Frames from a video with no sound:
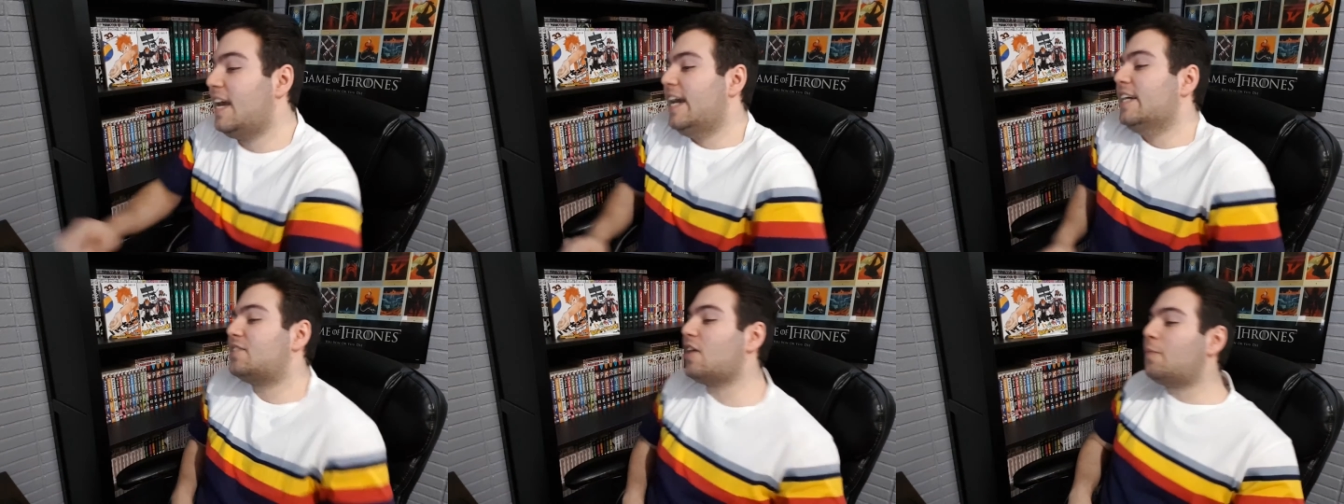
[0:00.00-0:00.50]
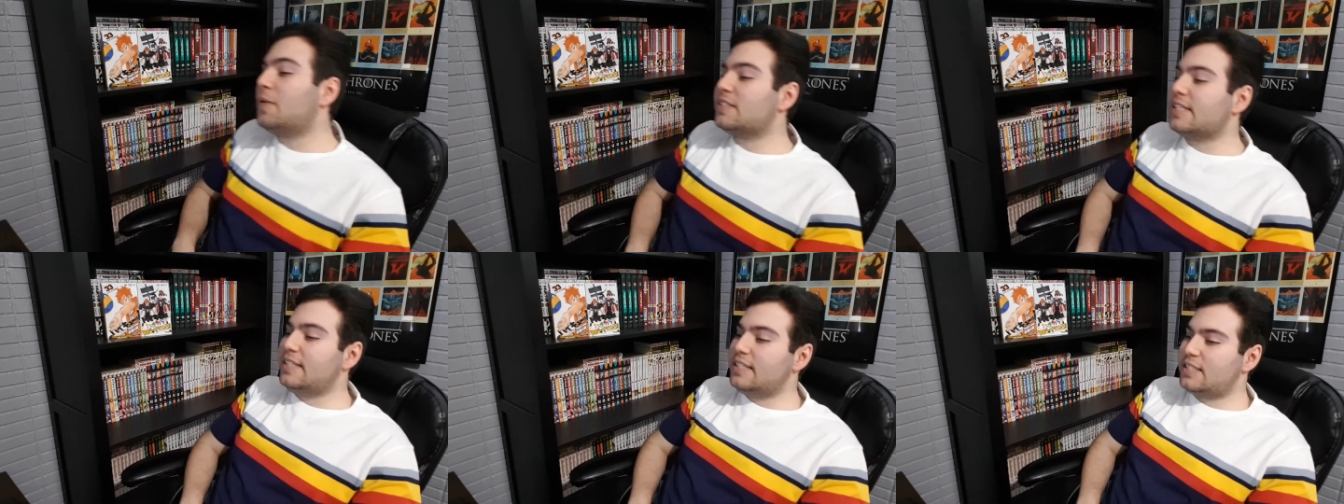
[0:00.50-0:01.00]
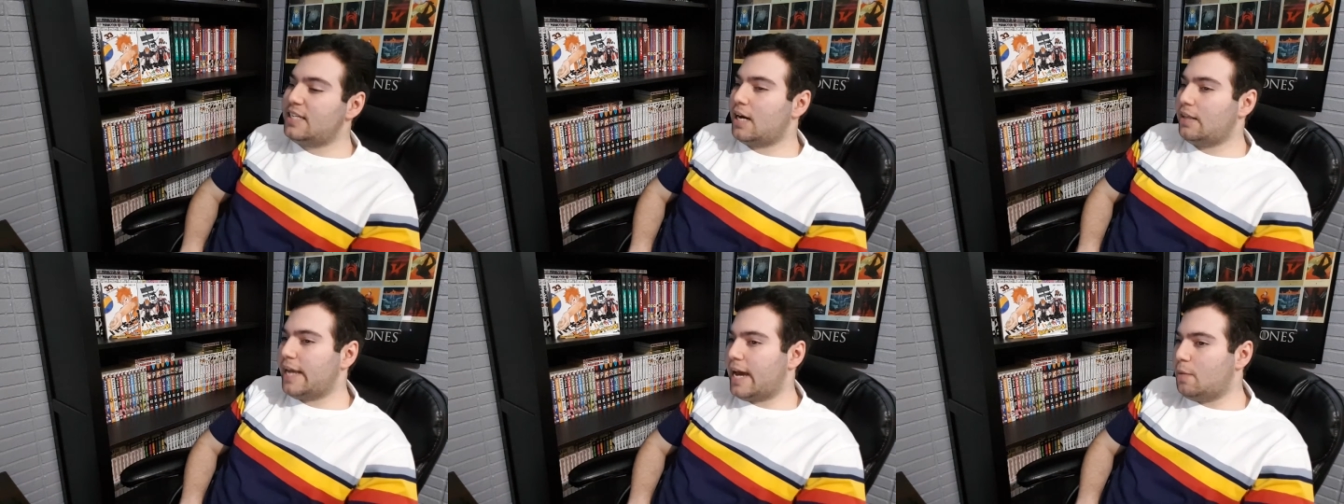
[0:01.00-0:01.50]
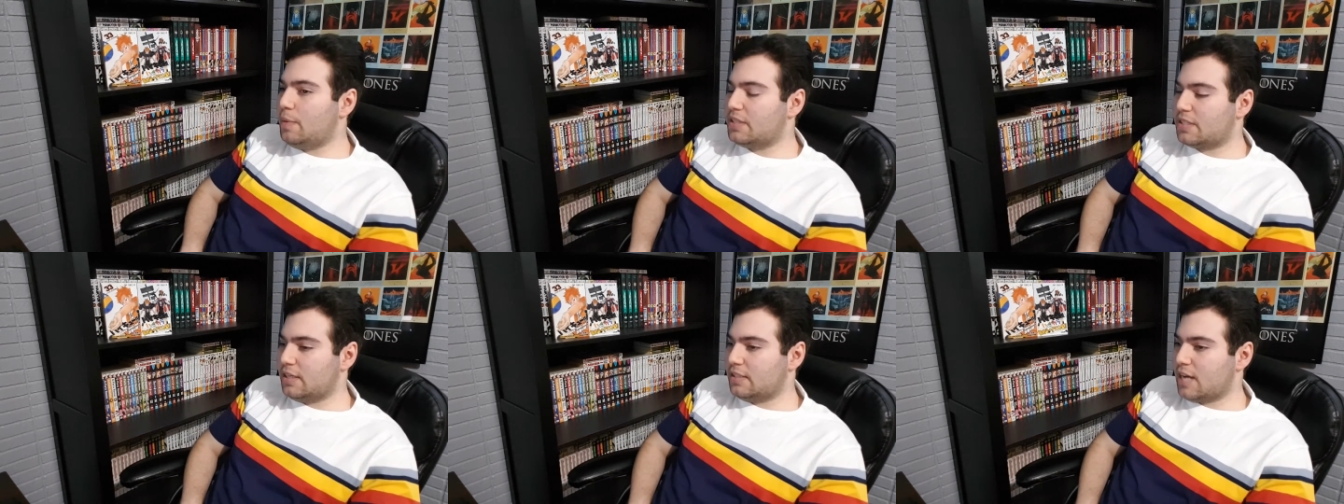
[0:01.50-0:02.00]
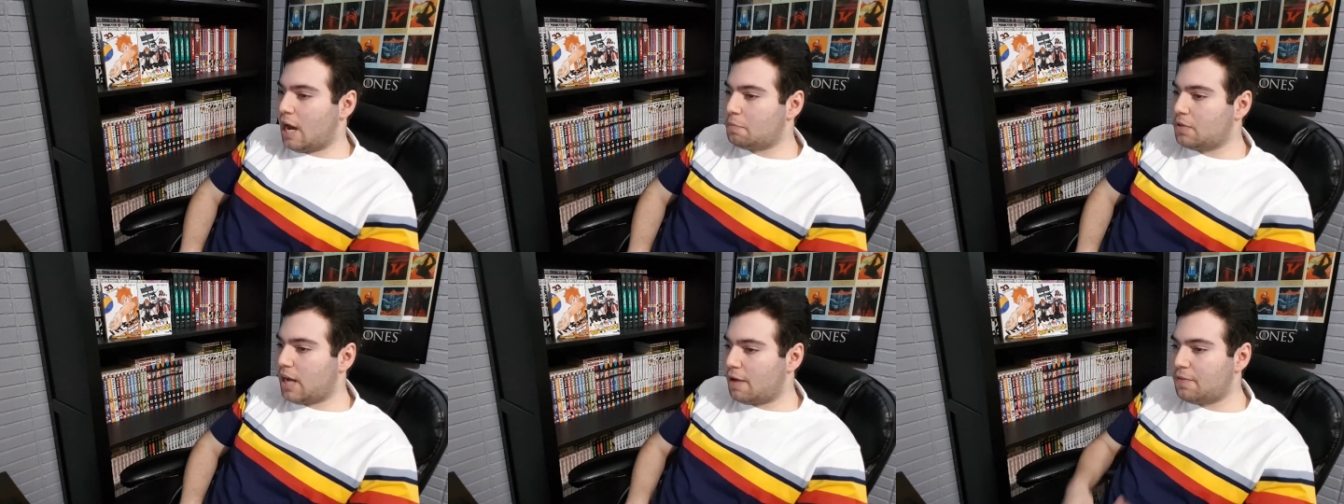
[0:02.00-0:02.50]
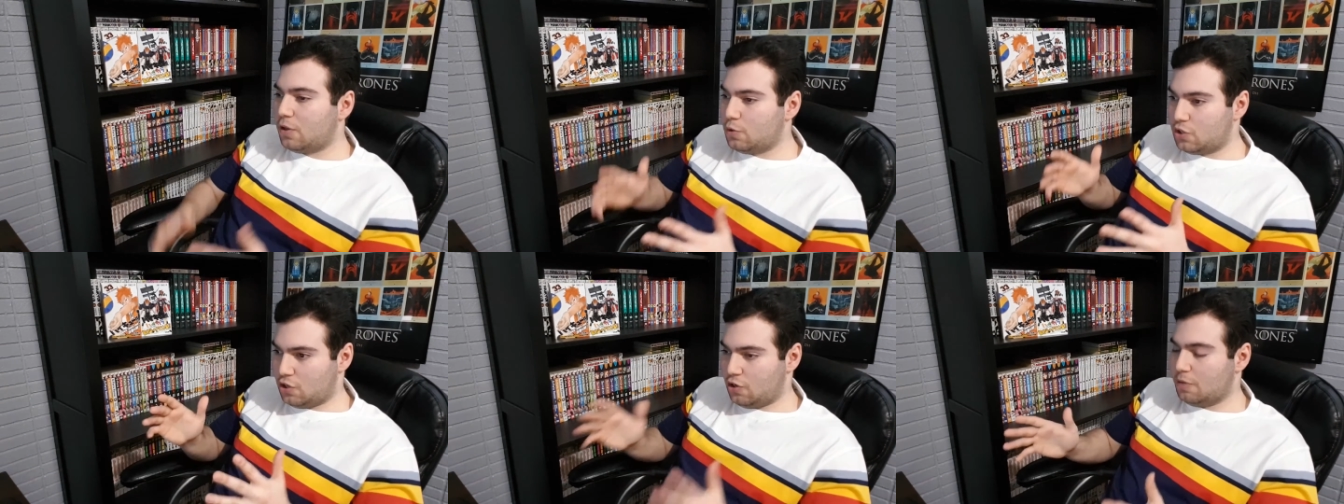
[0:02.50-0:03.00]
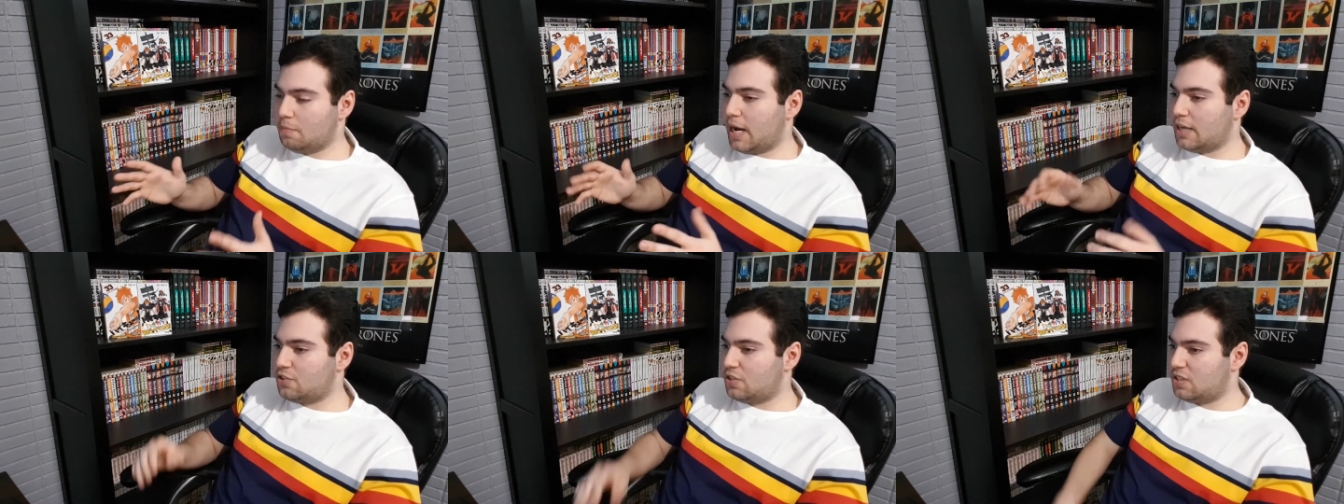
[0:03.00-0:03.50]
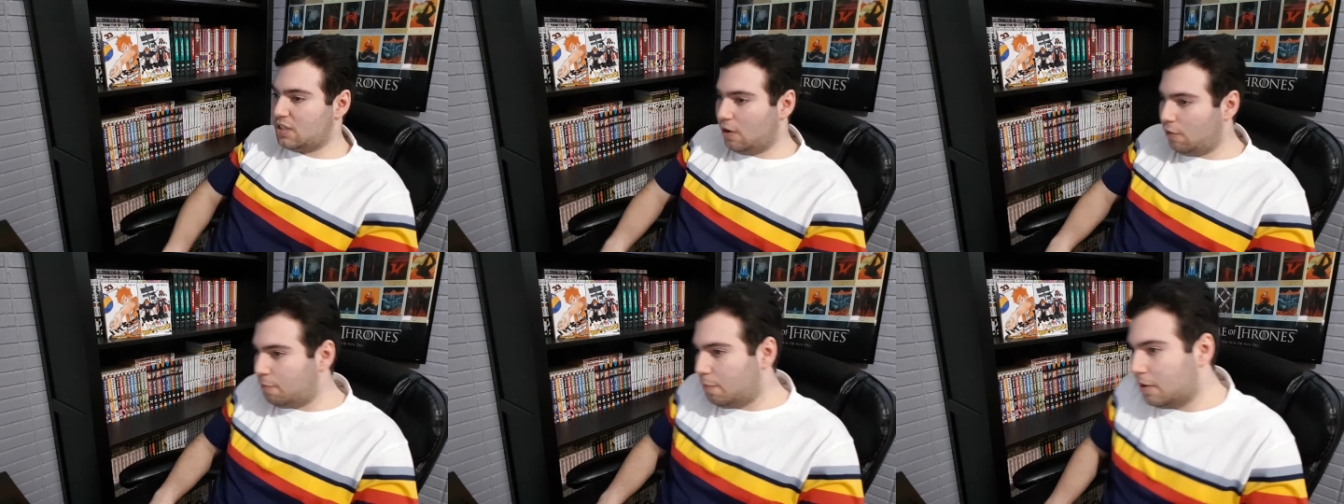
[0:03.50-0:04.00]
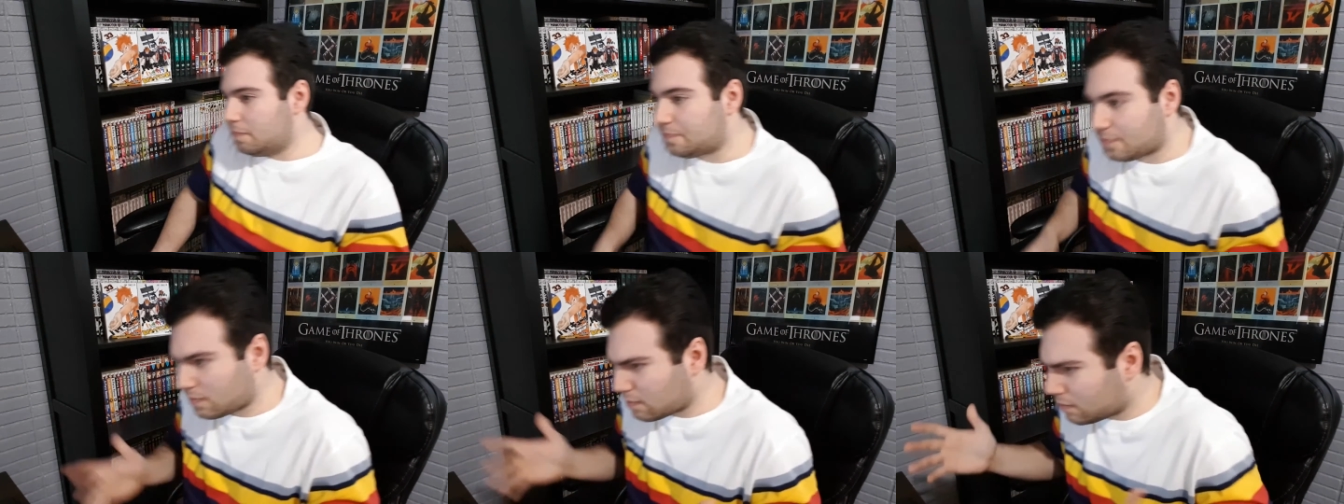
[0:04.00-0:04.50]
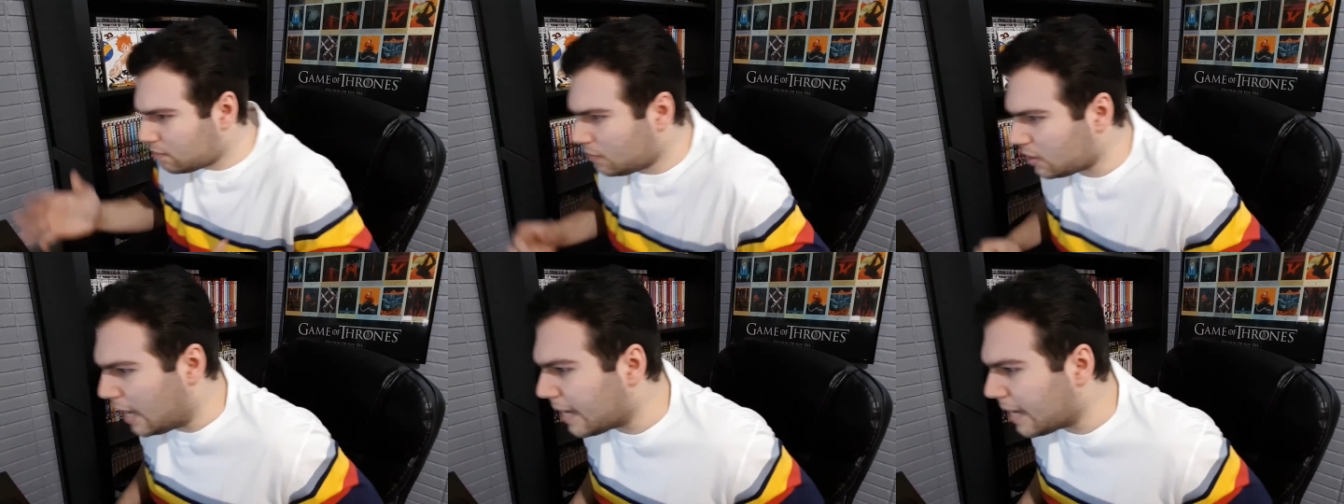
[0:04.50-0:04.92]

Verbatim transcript: It's tough because I need to see how the anime is going to adapt it. I felt it was a good match itself, but I